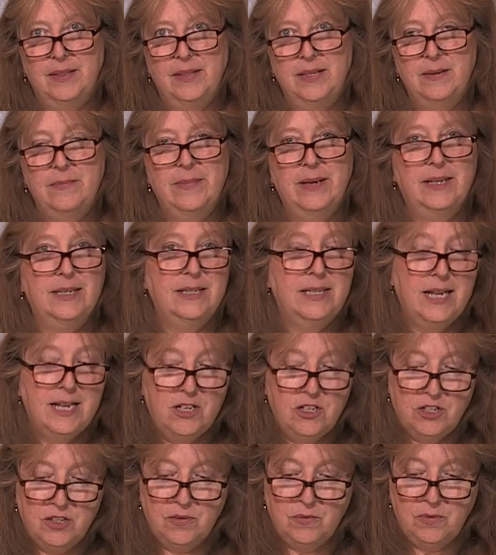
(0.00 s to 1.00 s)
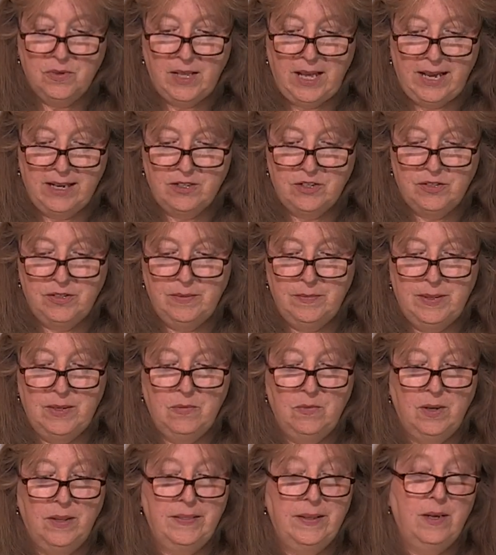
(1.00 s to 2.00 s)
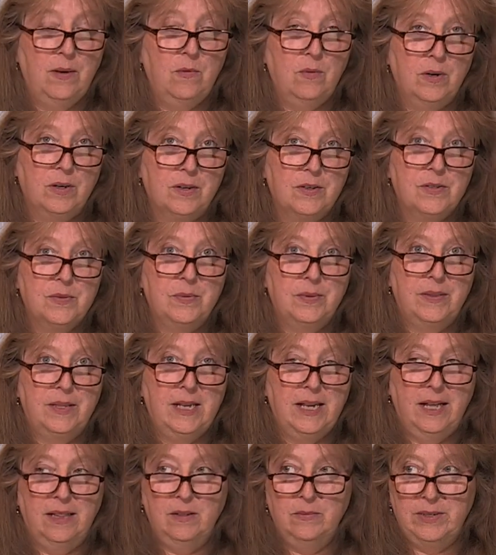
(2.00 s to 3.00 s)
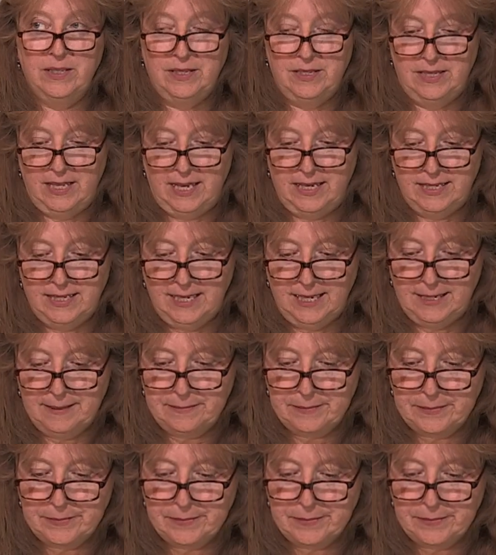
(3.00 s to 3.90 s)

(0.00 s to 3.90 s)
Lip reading: the meditation will actually be one that works with the elements that day.